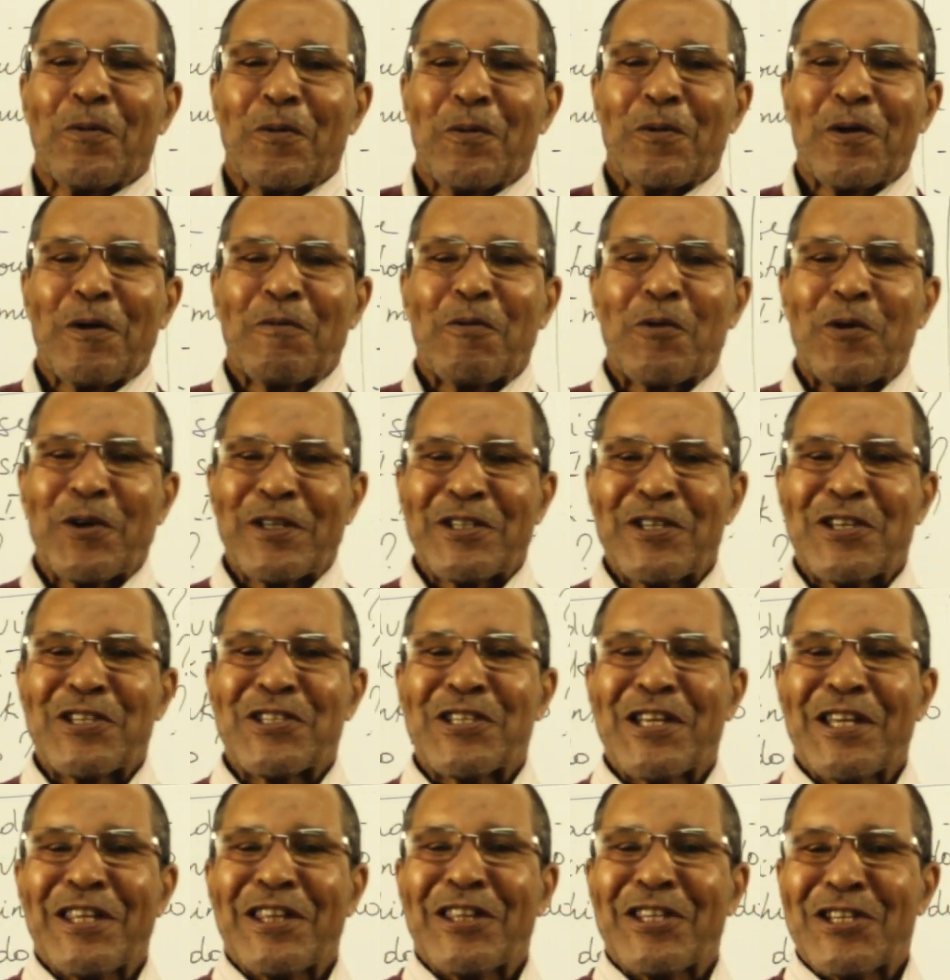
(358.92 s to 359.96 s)
we've already
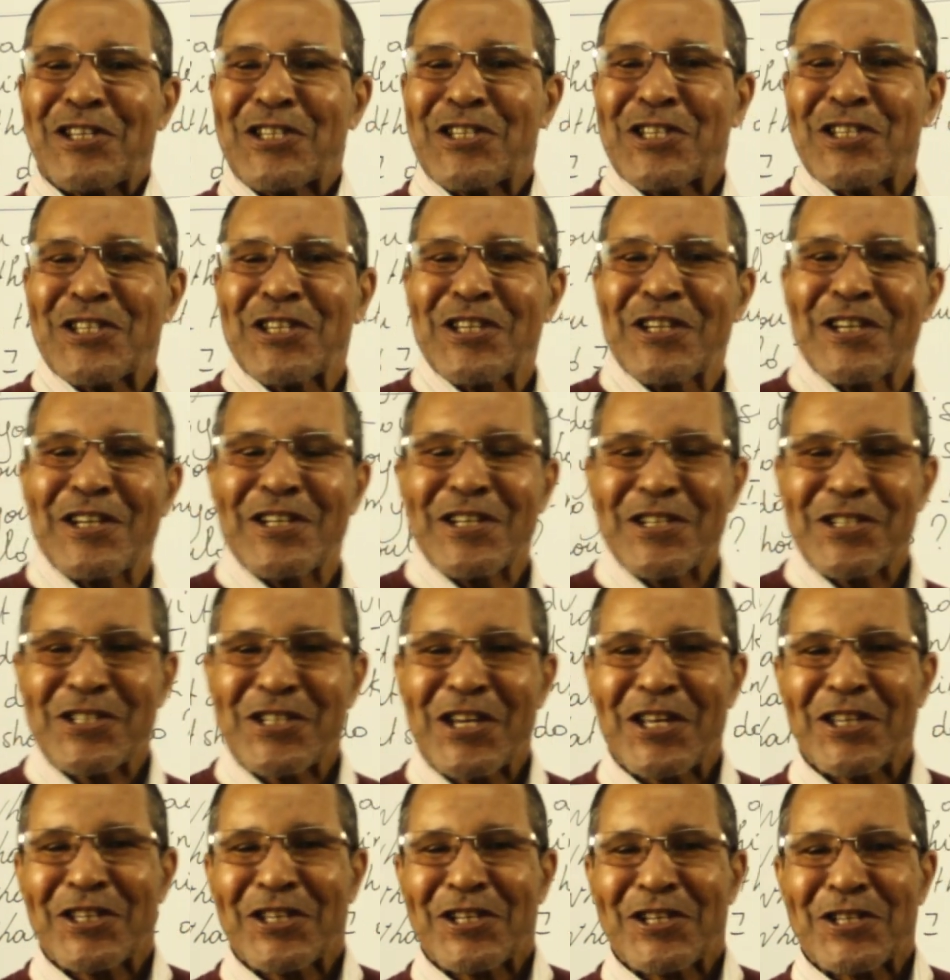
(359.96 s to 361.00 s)
seen this
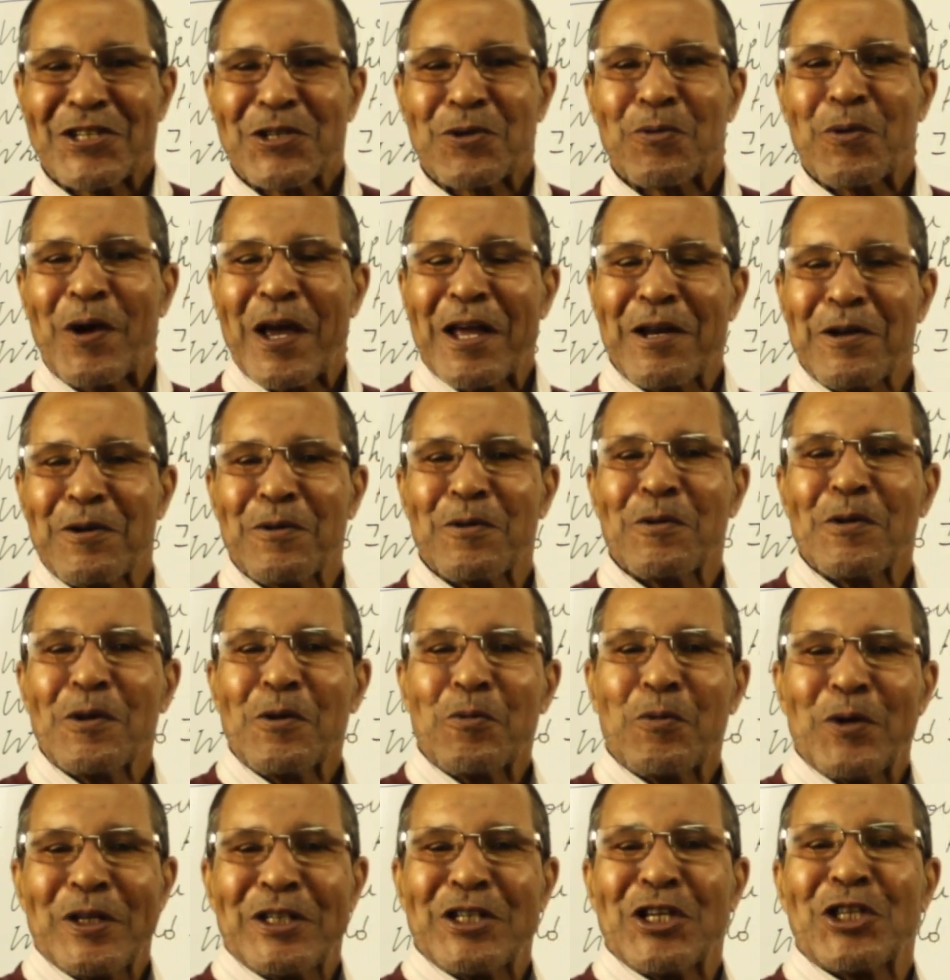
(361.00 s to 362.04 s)
sentence when
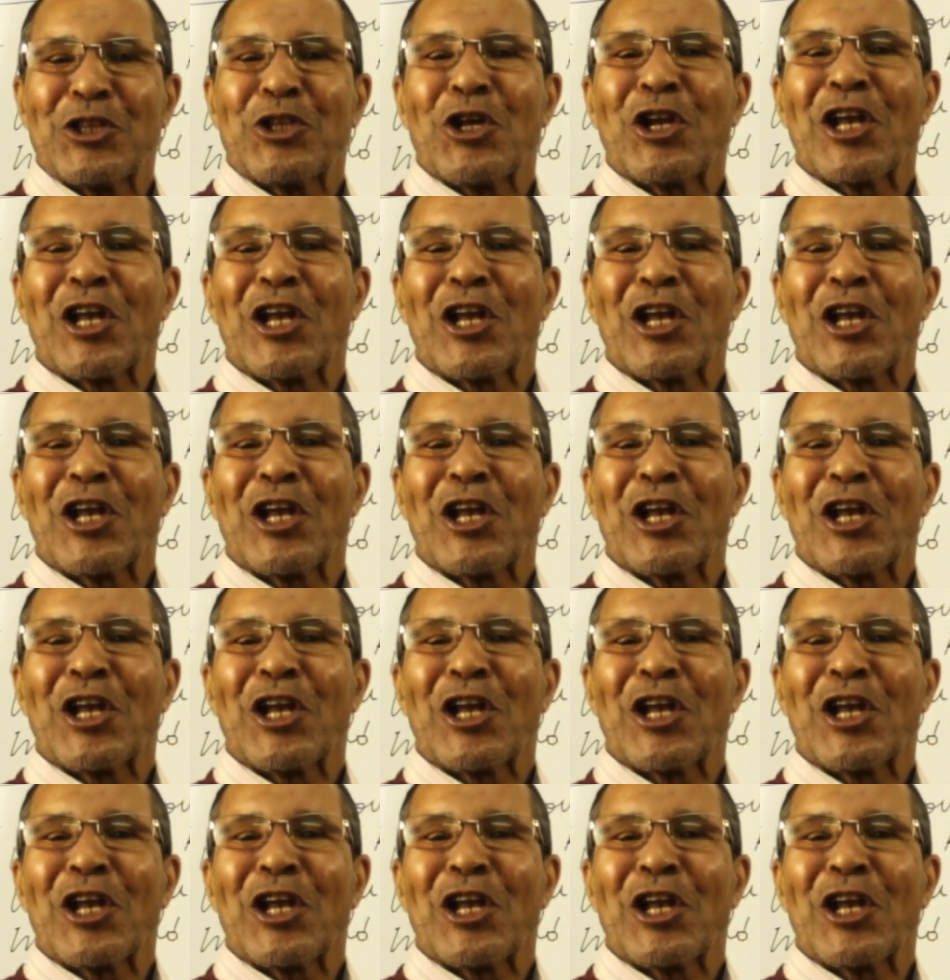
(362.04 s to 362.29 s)
we did the